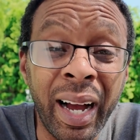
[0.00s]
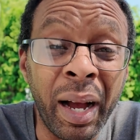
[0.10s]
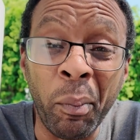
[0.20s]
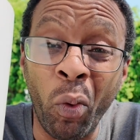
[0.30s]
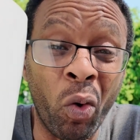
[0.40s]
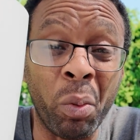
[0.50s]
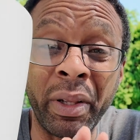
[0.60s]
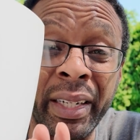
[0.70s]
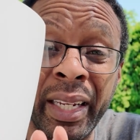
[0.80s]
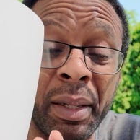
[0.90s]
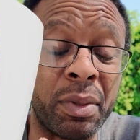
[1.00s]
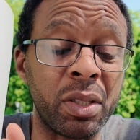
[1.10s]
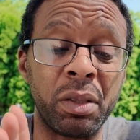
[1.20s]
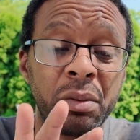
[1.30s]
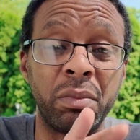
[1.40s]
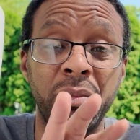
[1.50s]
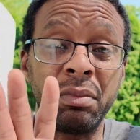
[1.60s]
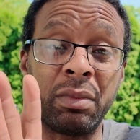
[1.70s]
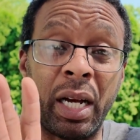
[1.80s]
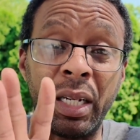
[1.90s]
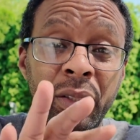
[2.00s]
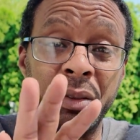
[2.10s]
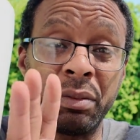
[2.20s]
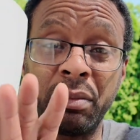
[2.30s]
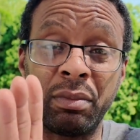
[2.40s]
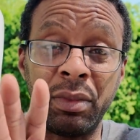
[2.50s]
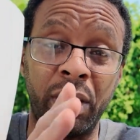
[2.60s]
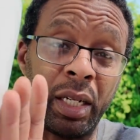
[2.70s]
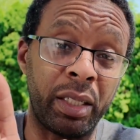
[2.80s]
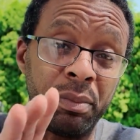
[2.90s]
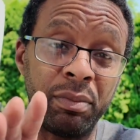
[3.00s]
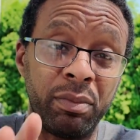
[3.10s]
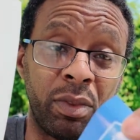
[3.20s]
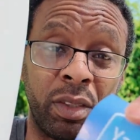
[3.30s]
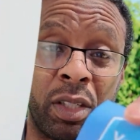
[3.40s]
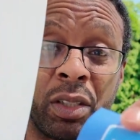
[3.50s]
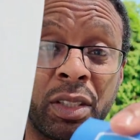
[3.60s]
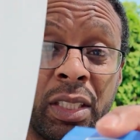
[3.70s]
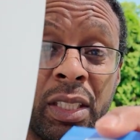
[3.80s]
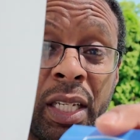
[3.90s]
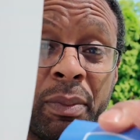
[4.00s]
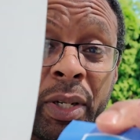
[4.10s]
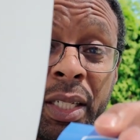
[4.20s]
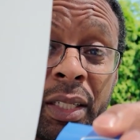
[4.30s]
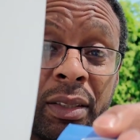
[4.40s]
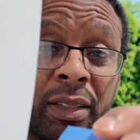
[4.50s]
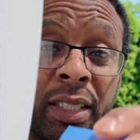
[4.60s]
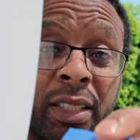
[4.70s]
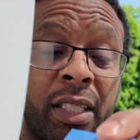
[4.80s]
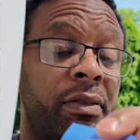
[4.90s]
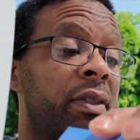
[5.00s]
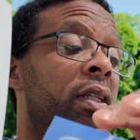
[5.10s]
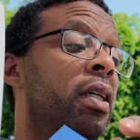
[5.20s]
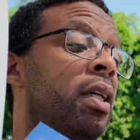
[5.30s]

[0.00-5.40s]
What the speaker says: I'm horrible at names, so y'all can learn, see the name right there. Say it yourself.